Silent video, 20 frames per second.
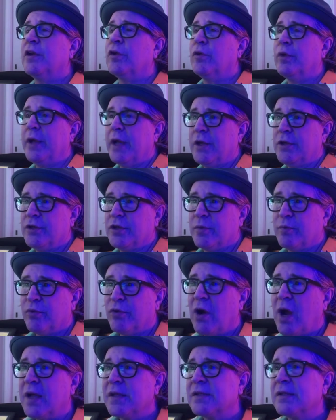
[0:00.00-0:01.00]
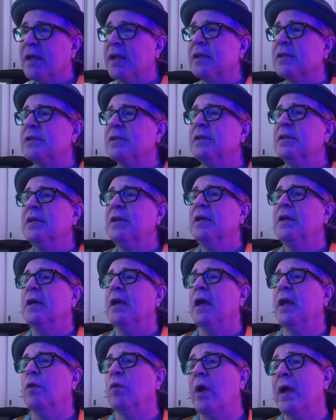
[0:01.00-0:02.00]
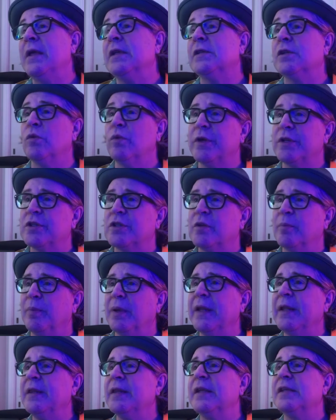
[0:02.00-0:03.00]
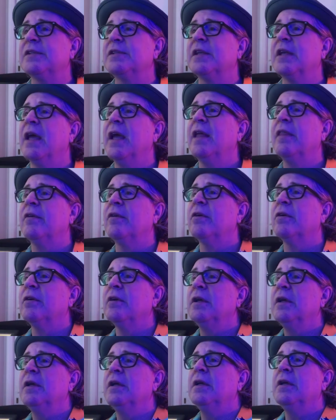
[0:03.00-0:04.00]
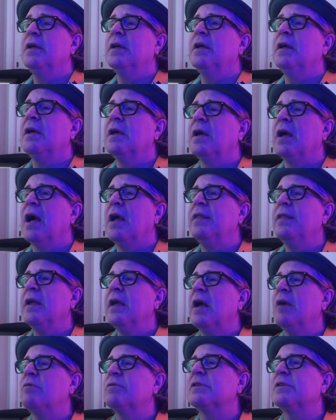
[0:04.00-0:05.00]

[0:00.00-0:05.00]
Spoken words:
creation process, and ways in which to blend these together, what I think